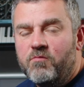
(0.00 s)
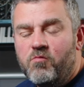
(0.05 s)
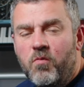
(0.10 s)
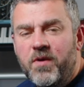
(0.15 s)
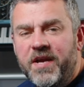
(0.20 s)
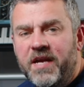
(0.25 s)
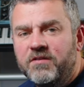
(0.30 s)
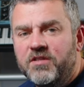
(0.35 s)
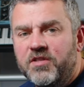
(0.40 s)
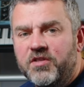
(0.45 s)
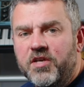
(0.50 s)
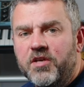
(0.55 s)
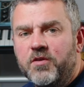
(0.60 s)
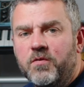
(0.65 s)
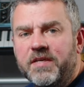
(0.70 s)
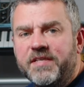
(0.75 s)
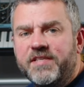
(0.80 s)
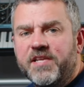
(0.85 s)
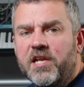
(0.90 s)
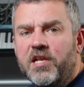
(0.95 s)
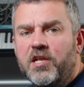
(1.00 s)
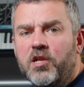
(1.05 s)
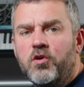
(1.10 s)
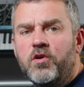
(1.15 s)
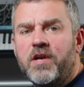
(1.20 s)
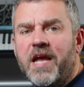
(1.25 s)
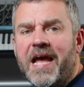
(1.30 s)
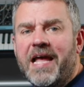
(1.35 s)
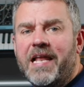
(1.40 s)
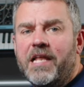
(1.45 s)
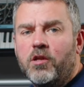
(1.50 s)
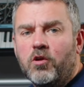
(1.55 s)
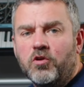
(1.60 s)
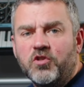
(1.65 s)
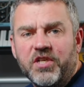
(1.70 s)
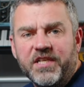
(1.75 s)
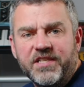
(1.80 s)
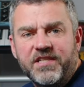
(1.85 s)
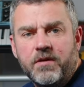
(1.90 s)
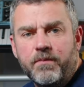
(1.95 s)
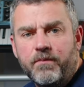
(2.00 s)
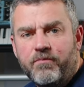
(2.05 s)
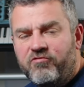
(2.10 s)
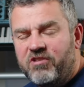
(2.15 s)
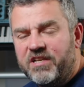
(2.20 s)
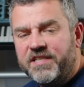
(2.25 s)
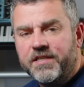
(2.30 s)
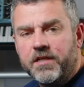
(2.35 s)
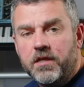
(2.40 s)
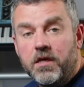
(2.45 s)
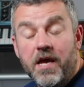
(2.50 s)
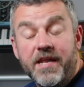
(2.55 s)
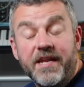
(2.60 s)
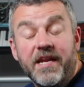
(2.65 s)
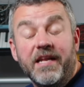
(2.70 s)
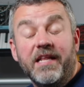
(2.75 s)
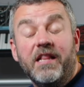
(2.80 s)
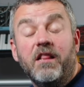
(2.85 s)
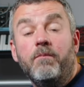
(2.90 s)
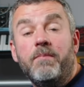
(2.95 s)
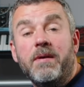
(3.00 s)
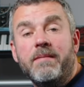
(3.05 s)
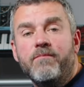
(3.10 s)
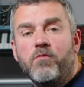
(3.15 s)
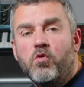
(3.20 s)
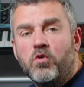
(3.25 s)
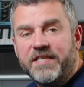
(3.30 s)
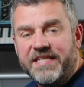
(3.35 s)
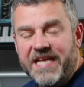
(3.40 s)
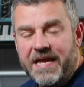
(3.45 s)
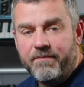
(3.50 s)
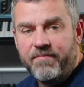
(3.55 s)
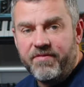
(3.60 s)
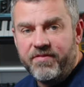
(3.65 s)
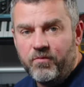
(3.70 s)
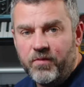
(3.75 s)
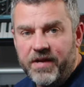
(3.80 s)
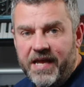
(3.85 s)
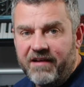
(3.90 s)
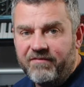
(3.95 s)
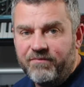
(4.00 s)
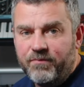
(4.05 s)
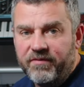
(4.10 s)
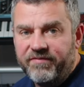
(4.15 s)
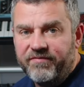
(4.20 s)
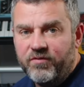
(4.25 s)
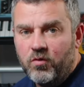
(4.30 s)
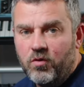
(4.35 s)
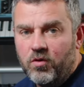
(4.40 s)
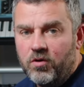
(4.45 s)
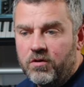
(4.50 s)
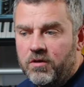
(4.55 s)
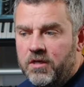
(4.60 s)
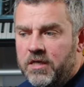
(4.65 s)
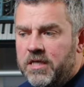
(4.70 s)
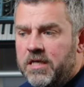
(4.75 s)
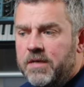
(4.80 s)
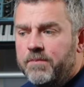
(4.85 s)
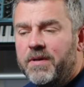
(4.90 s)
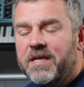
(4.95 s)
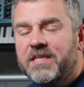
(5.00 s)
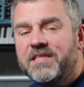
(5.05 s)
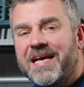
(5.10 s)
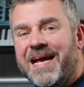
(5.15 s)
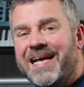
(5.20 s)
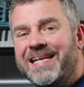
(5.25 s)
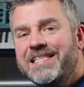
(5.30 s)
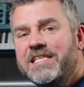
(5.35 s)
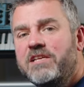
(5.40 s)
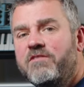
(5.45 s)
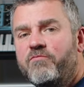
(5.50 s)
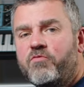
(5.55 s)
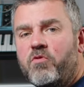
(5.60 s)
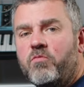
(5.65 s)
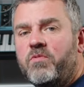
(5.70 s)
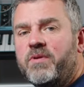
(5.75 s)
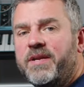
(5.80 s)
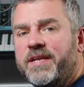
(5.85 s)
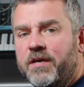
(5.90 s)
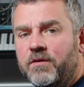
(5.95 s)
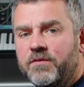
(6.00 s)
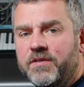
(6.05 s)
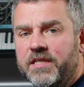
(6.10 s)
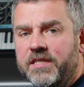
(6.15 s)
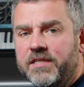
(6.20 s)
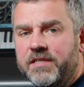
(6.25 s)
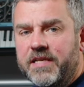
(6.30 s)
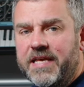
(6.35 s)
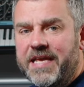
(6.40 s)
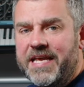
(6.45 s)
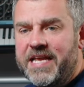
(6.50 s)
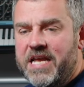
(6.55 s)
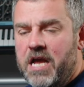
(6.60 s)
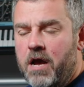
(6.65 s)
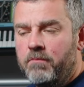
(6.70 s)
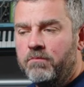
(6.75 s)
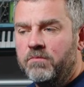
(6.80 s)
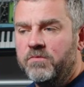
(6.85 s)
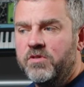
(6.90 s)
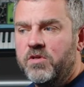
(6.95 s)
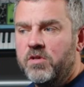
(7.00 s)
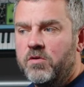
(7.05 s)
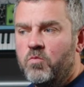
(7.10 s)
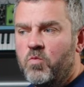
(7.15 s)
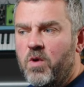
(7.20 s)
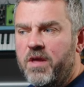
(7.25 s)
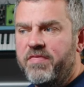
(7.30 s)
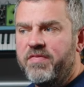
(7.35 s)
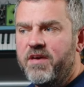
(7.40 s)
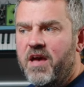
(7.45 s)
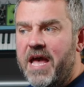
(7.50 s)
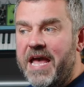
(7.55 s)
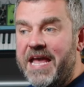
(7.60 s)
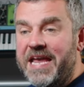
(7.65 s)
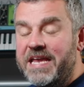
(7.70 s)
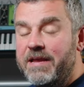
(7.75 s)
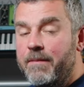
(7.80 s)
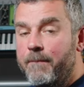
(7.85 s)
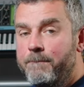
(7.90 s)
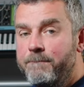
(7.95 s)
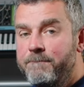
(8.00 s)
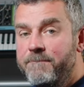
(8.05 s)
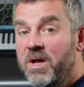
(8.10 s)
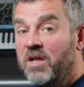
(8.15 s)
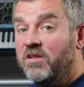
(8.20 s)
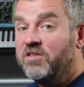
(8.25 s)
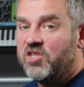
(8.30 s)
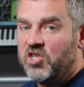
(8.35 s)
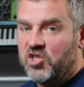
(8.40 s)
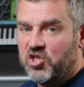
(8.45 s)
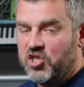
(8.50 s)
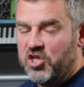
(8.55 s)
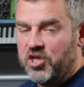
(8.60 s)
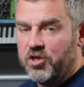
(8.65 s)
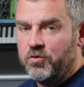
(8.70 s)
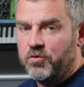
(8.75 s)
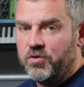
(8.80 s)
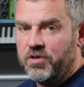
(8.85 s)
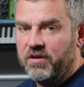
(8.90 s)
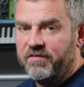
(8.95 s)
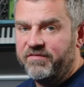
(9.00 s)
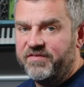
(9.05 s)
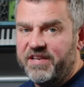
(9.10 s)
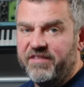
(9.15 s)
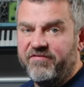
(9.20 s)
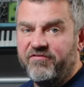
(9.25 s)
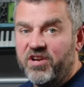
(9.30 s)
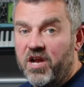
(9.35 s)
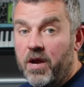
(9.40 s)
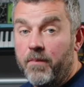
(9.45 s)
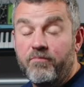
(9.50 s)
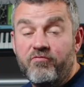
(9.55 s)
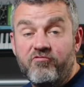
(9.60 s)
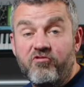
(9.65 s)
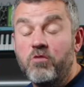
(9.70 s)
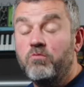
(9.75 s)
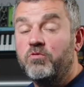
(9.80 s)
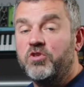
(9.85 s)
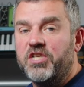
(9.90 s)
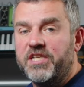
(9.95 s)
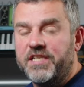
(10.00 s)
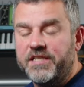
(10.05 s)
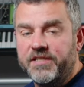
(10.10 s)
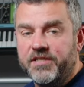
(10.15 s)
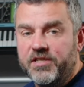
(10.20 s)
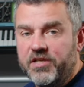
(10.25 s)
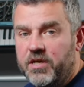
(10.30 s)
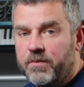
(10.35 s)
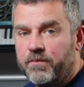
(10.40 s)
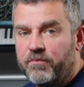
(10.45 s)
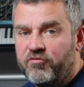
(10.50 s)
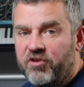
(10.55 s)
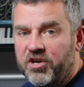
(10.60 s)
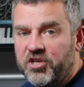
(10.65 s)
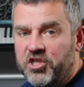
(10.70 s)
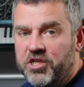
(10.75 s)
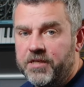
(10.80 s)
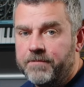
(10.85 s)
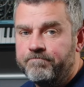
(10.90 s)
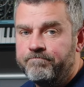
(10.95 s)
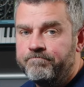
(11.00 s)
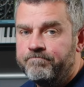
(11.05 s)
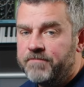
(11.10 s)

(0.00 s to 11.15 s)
what we're going to do is to look at Logic's compressor in a little bit more depth than we have before, because as you've probably noticed, it comes with a multitude of different approaches to compression.